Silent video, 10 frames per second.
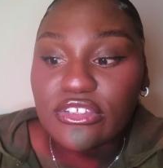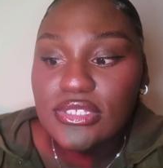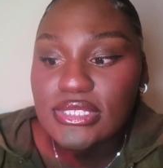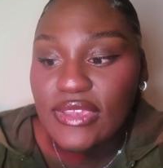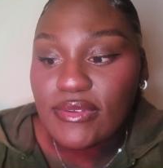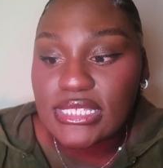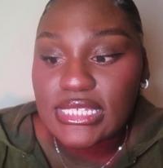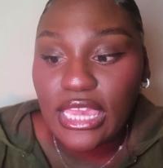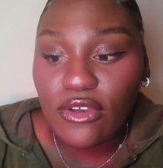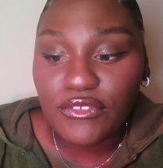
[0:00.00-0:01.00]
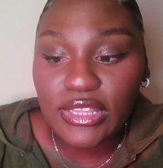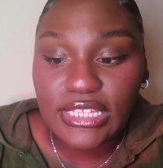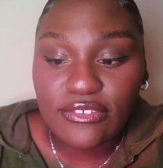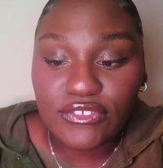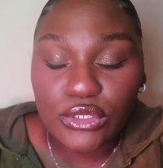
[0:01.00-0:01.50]
Savings account for
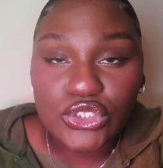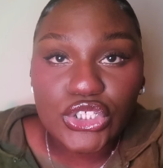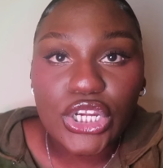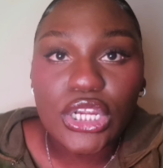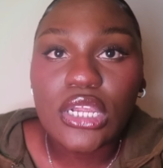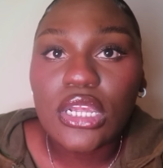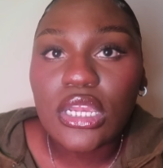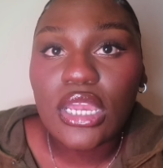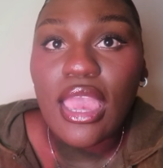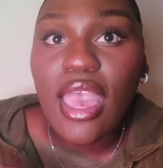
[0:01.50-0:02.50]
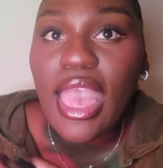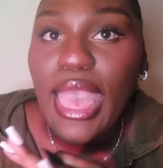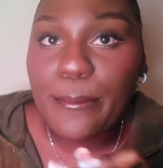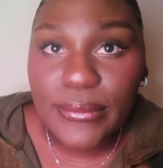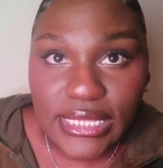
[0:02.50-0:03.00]
like the future.
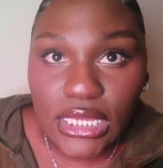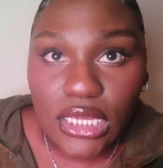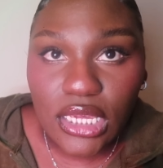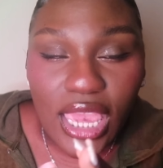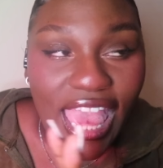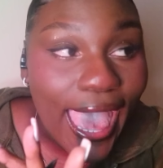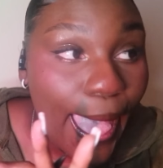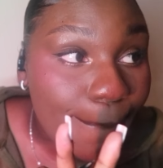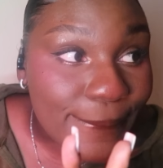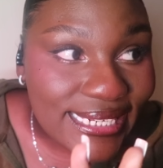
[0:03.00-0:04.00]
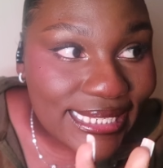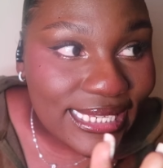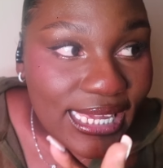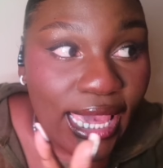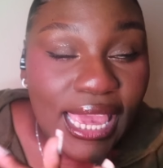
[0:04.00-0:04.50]
Empty.
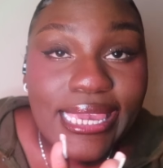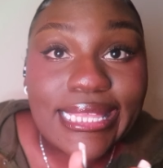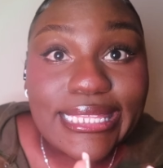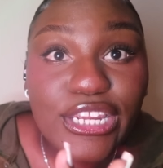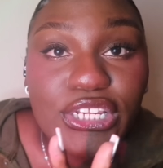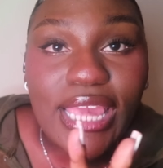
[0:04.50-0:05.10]
Clear.